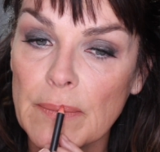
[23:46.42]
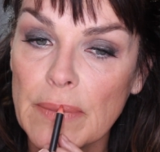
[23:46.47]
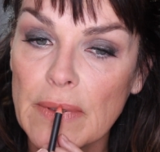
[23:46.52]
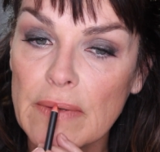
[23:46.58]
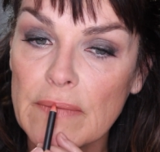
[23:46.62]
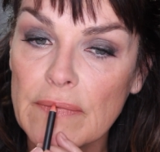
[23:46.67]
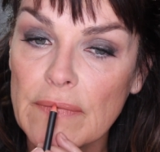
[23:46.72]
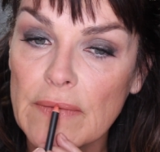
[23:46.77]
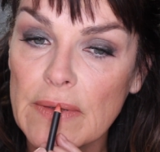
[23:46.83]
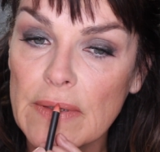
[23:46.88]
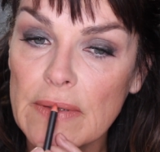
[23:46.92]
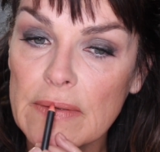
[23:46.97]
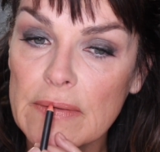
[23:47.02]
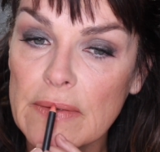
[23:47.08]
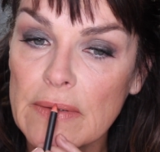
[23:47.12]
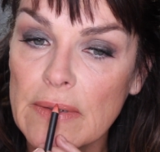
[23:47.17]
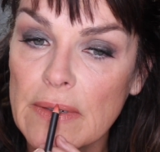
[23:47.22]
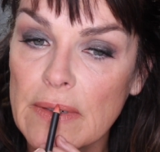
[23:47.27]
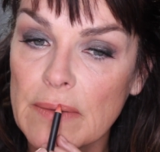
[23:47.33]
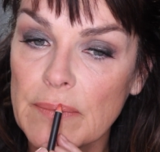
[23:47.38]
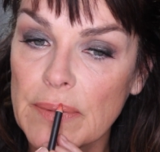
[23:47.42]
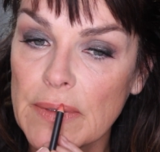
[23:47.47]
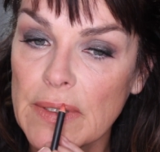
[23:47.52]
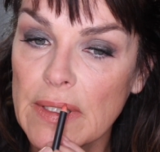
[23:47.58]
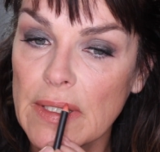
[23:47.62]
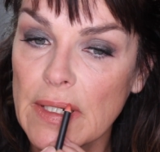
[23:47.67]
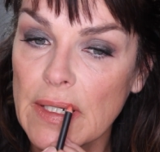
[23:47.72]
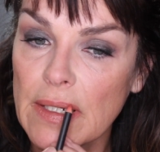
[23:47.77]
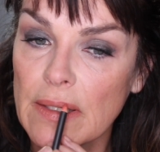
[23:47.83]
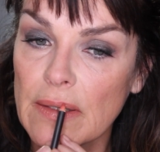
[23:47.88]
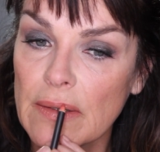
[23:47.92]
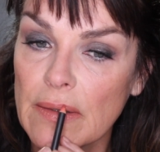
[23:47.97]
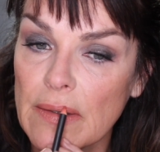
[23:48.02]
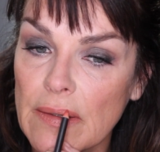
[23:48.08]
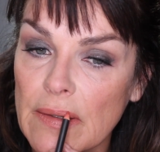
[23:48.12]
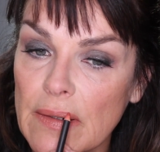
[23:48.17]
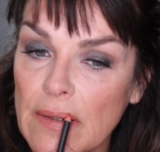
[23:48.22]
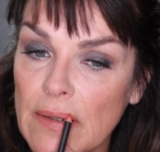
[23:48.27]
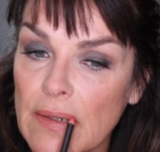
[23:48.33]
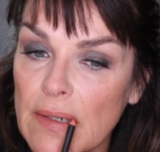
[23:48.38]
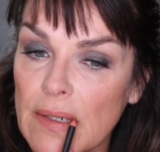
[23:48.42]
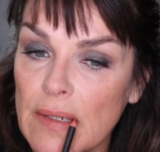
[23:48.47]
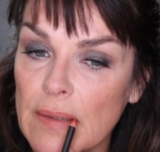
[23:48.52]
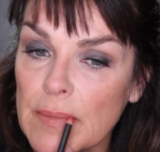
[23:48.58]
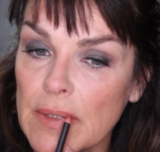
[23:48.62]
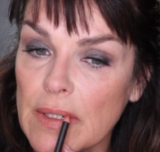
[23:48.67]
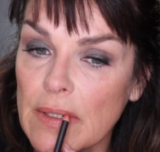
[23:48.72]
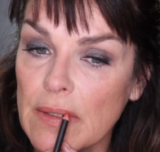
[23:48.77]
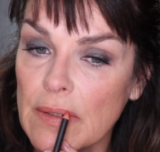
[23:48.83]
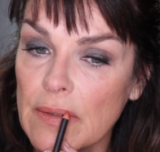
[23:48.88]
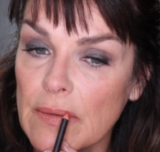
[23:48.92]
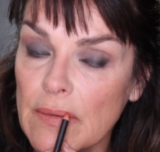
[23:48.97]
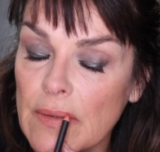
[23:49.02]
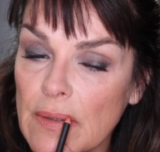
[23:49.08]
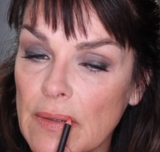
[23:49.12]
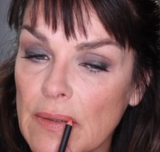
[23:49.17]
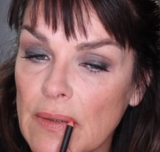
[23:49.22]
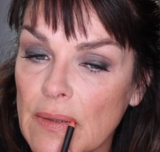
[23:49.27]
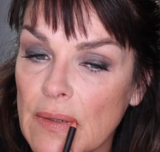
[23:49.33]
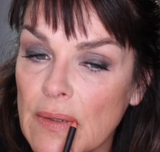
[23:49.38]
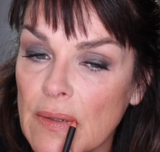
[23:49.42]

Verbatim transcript: but for this look in particular, I'm going to do it.